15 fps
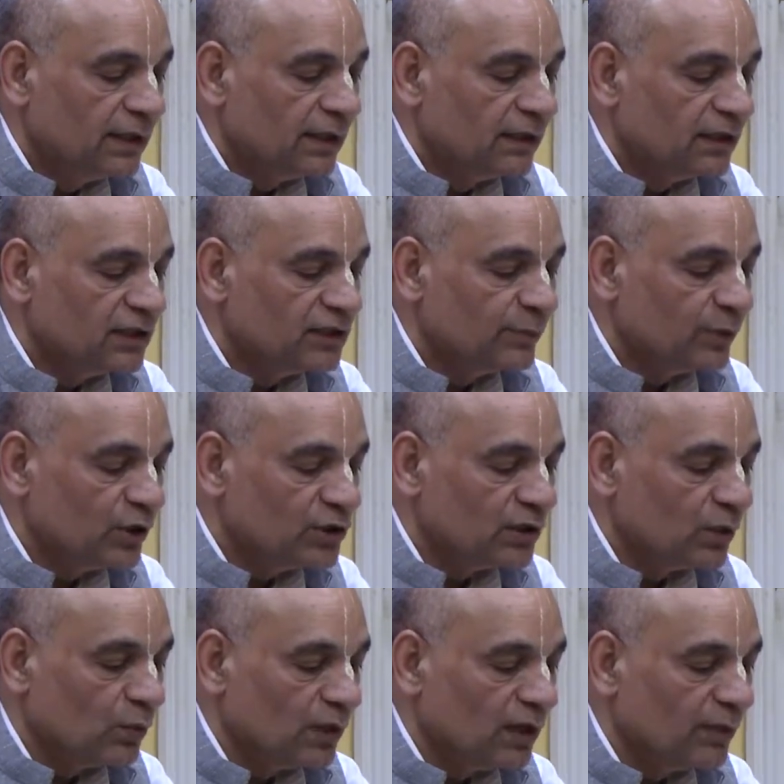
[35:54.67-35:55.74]
in this
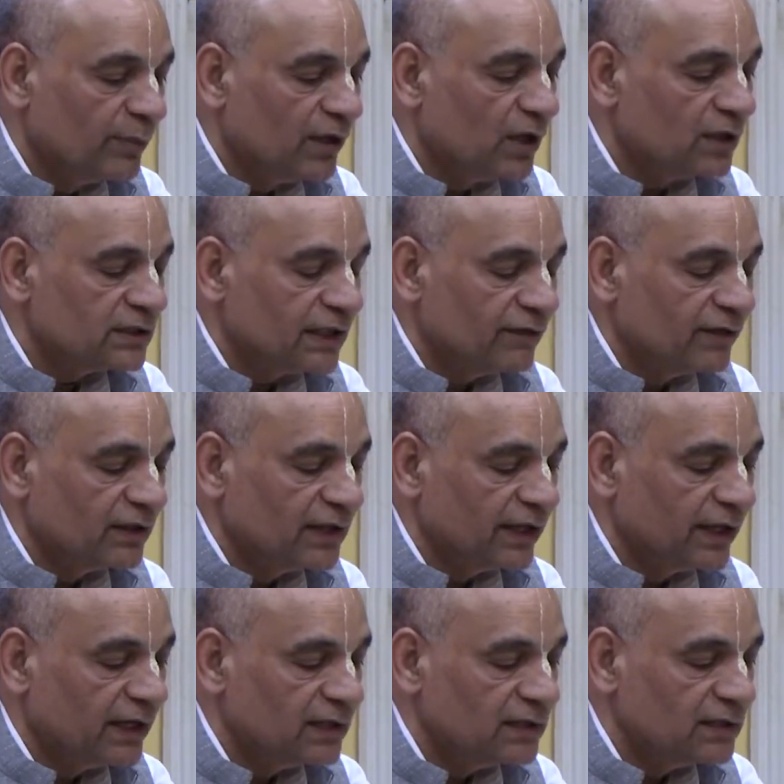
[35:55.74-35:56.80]
spiritual world because
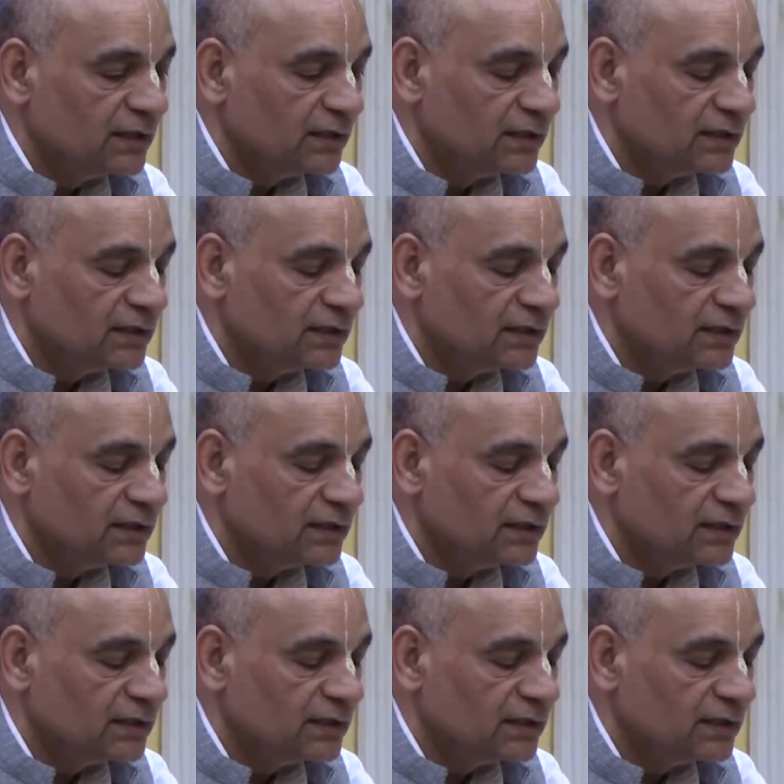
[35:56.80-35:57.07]
everything is